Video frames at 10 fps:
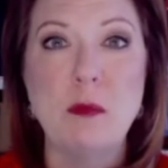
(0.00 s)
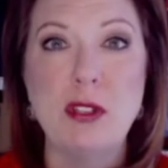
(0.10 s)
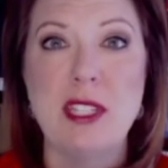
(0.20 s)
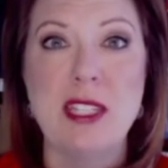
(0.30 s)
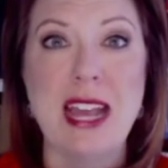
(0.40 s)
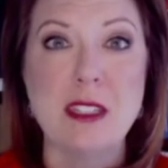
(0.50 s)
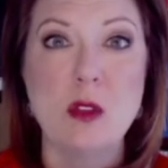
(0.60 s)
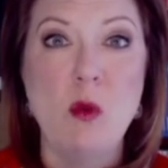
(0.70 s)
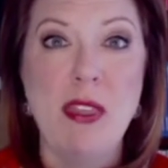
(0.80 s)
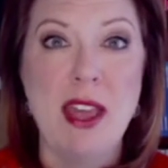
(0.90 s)
since that's the
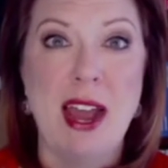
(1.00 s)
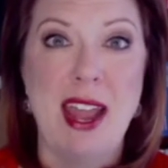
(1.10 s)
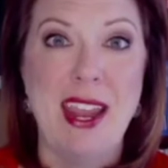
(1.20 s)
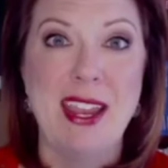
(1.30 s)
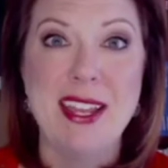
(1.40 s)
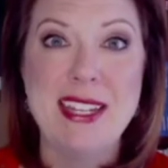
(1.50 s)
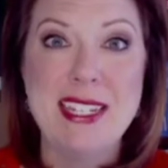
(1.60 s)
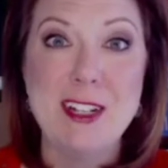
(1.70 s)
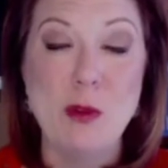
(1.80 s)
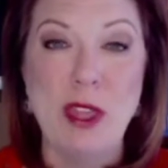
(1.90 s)
one that I
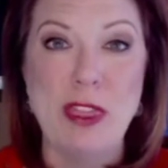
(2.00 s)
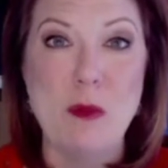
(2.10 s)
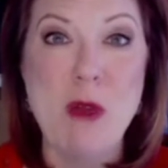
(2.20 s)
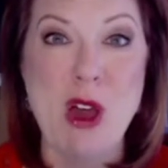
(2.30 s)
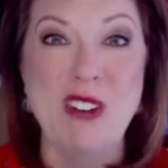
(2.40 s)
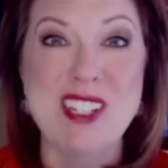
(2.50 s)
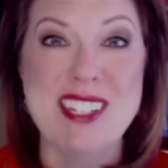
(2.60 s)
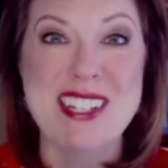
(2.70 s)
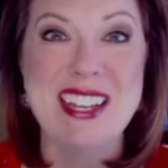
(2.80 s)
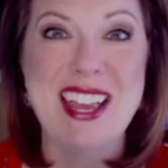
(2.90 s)
deal with the
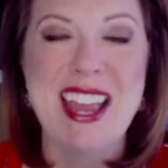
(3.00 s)
most.